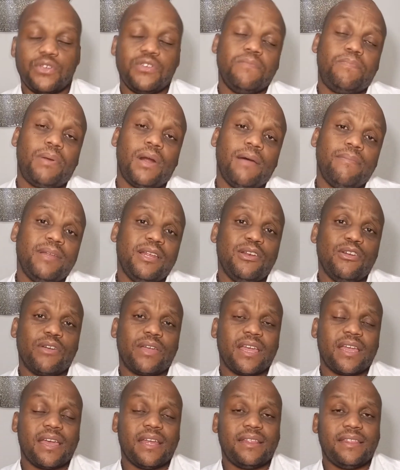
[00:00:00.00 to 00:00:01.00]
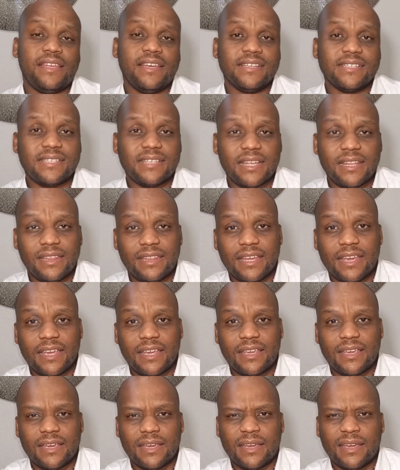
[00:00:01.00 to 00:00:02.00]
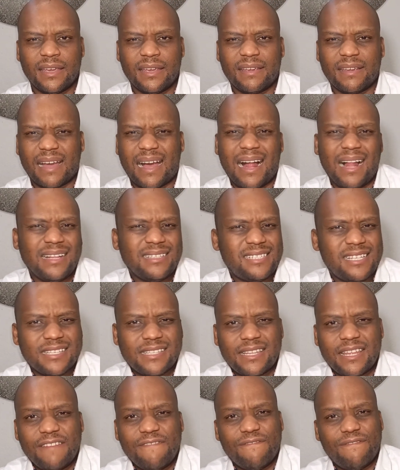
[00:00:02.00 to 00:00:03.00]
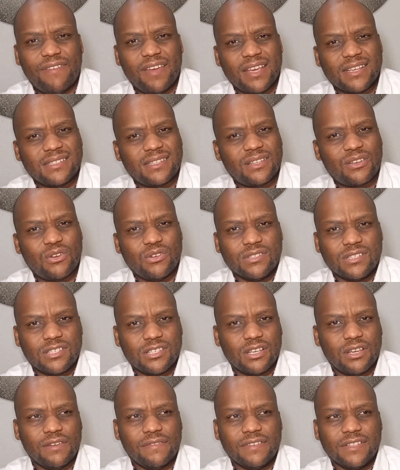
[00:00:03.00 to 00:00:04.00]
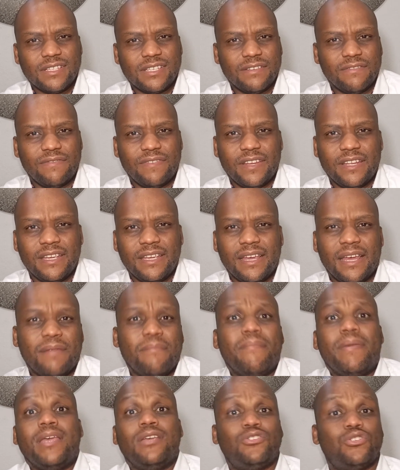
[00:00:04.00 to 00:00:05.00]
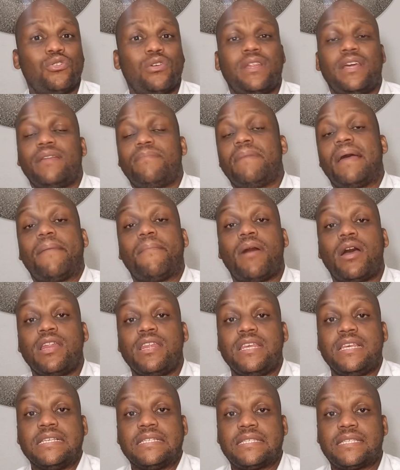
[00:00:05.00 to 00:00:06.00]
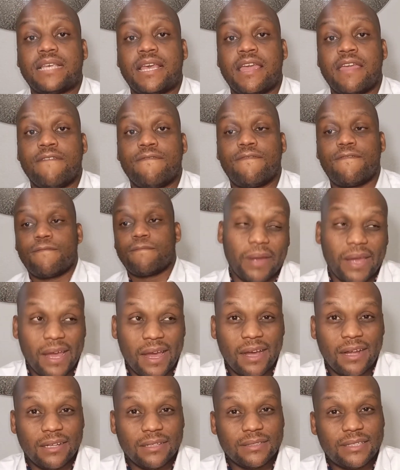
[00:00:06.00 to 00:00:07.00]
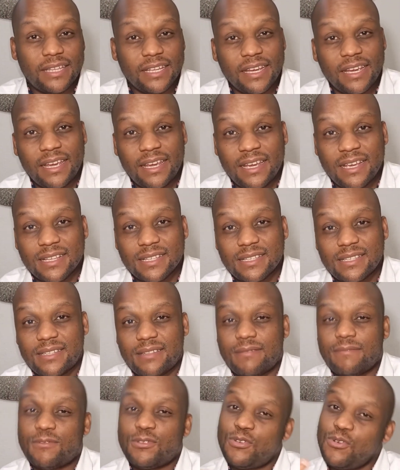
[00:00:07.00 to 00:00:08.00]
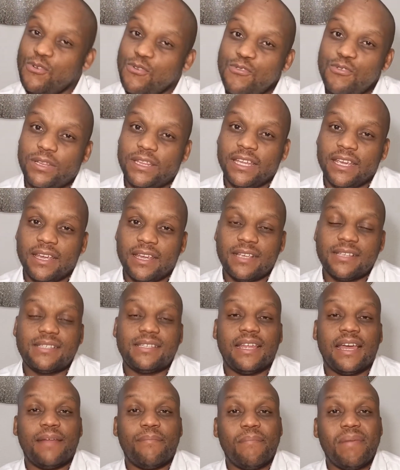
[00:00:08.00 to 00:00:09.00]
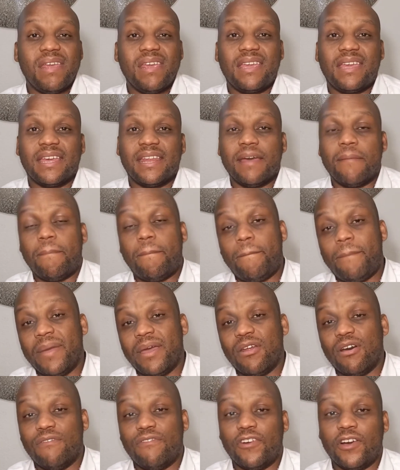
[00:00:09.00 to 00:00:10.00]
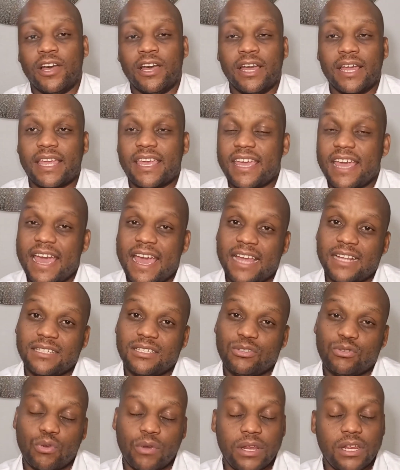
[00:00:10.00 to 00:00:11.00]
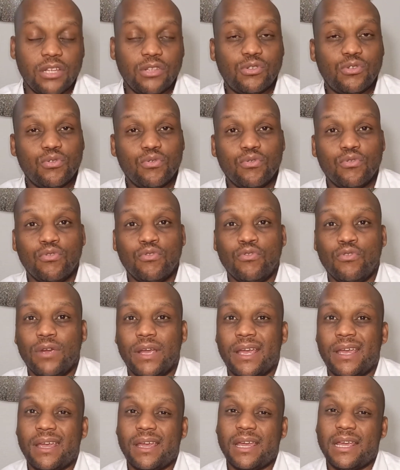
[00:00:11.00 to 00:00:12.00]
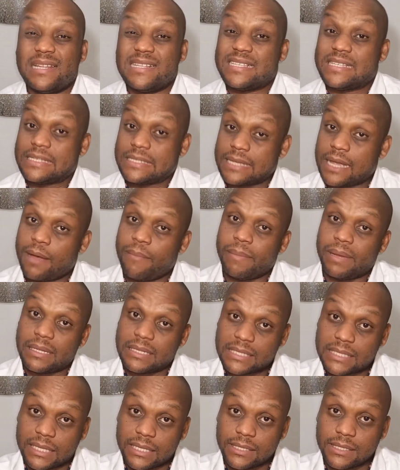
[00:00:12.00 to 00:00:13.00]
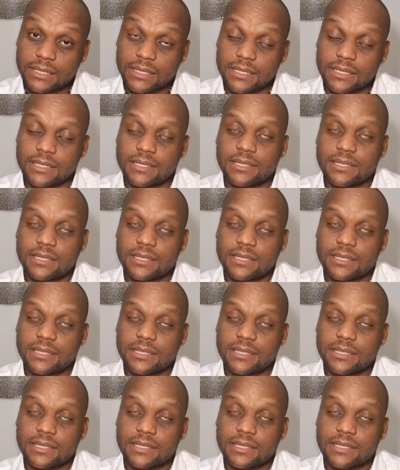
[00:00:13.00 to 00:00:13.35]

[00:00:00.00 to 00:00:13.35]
you're probably looking at this and thinking, I'll just invest conservatively and make sure that my money is safe. Well, there's 2 things that make it a bit of a catch-22 in some instances.